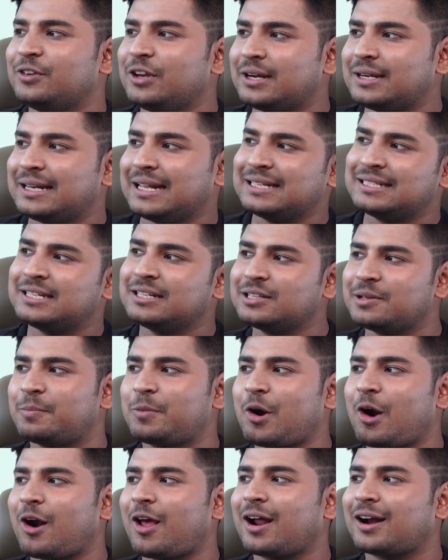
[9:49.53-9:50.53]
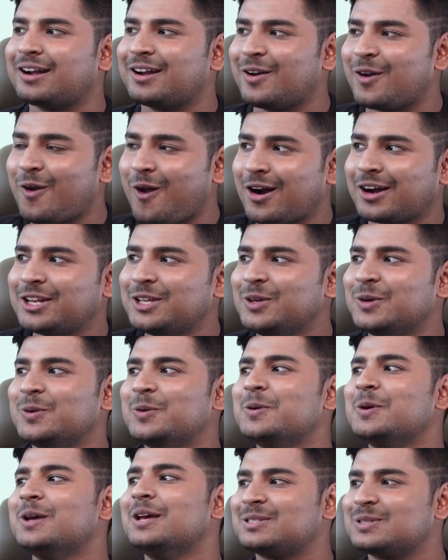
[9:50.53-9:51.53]
we are testing the product not
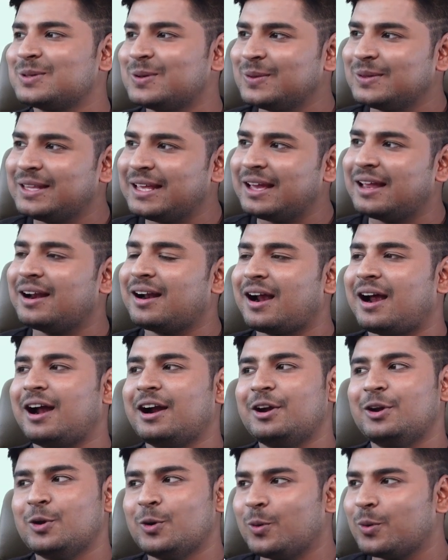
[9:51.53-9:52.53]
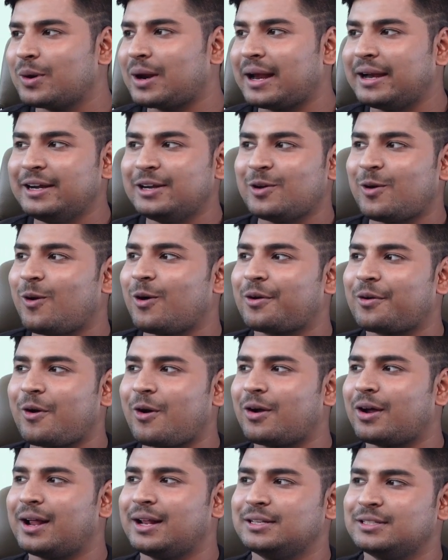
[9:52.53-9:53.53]
you so there are no right or
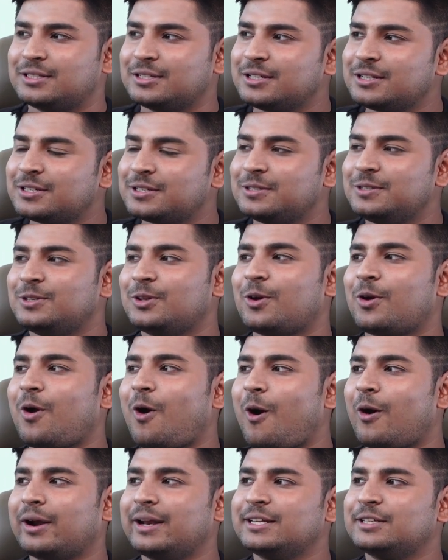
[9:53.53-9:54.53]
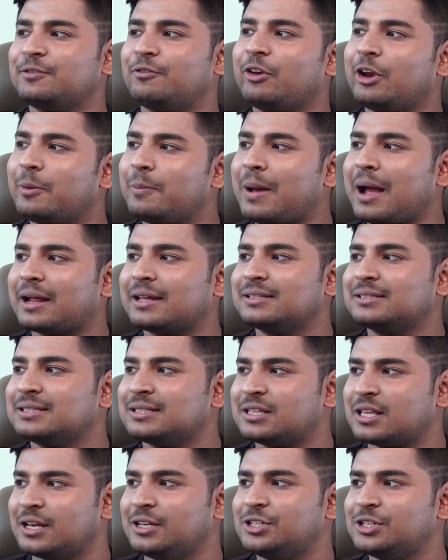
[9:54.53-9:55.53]
wrong answers your your honest feedback is
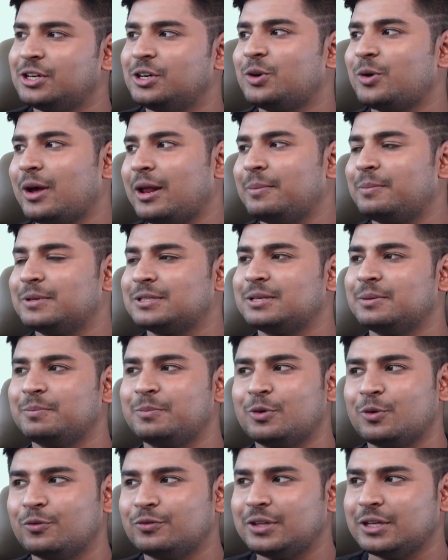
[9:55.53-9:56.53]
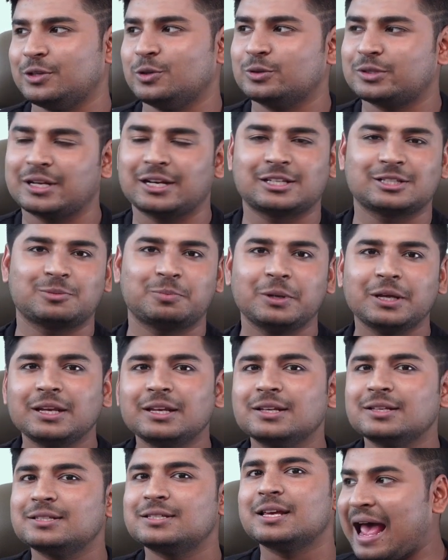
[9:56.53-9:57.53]
essential to help us improve the user
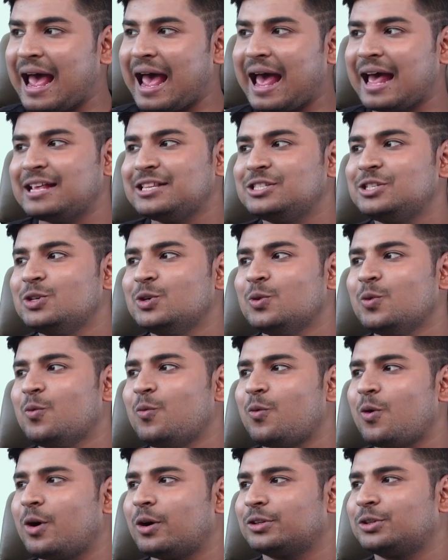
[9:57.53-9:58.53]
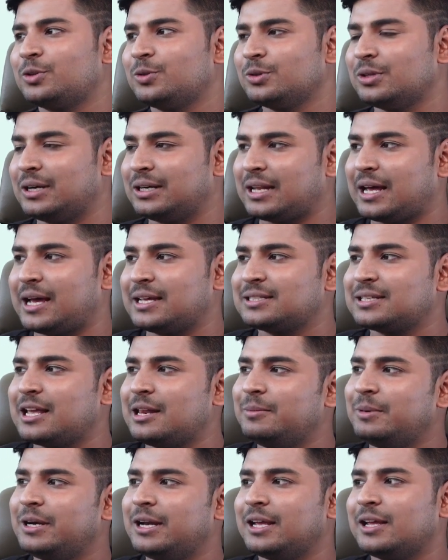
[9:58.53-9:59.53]
experience. As you work through the task,
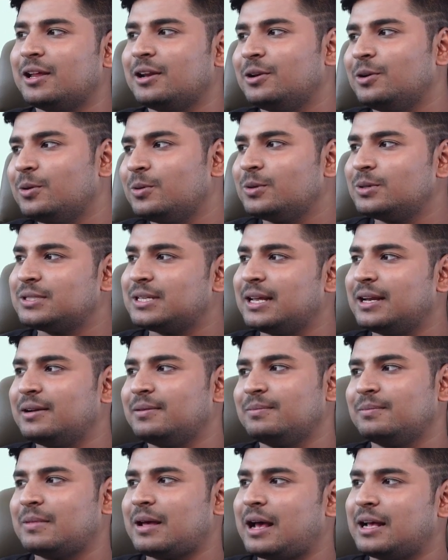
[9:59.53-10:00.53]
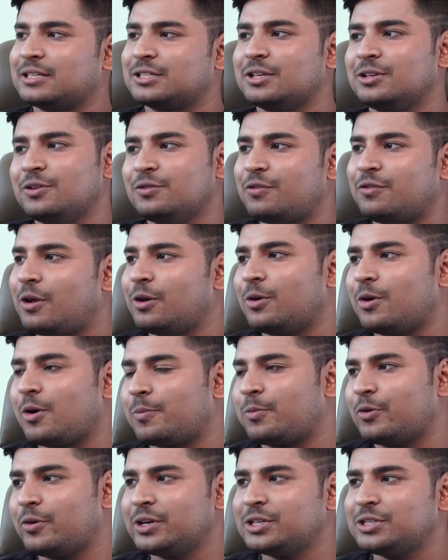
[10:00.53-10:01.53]
I'll be taking notes and asking you
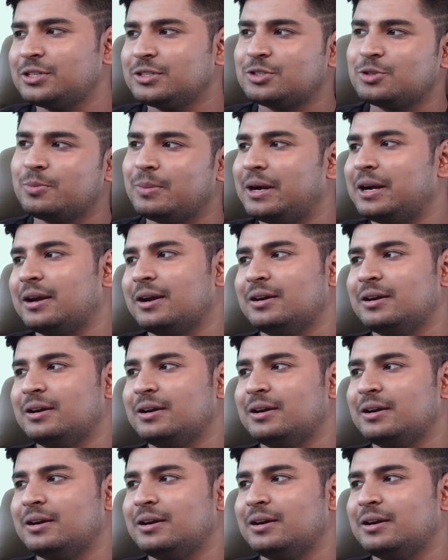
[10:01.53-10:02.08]
follow-up questions to better